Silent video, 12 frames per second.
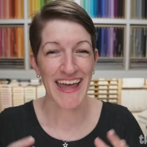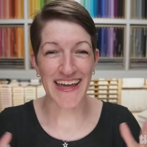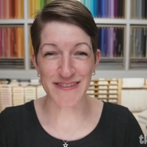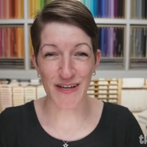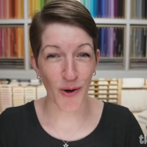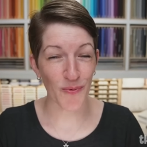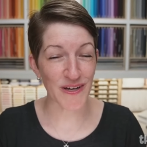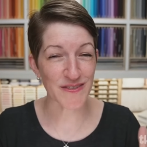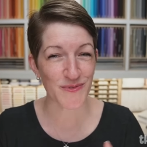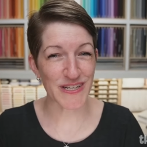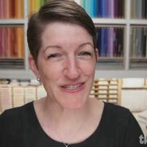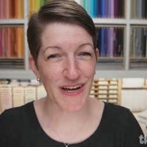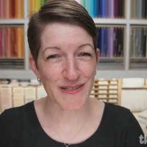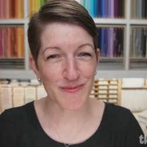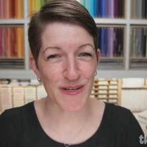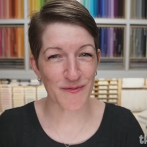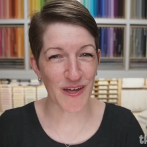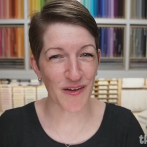As always, reach out
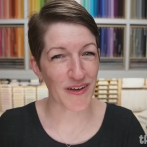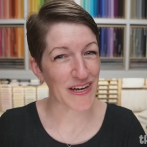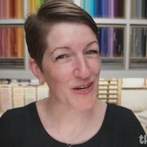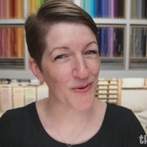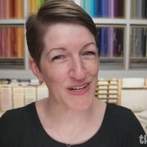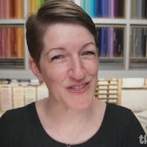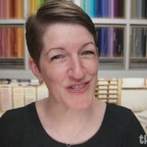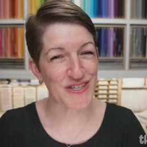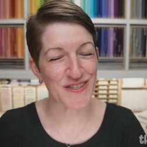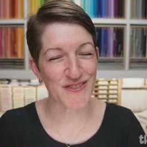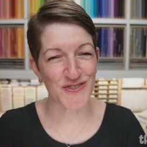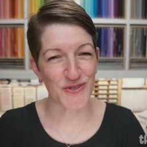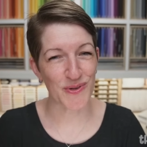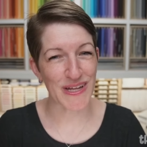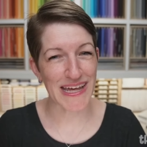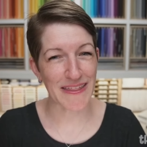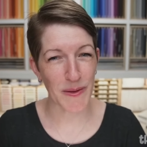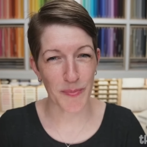to me if you have any questions,
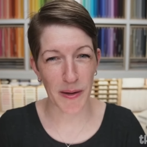julie at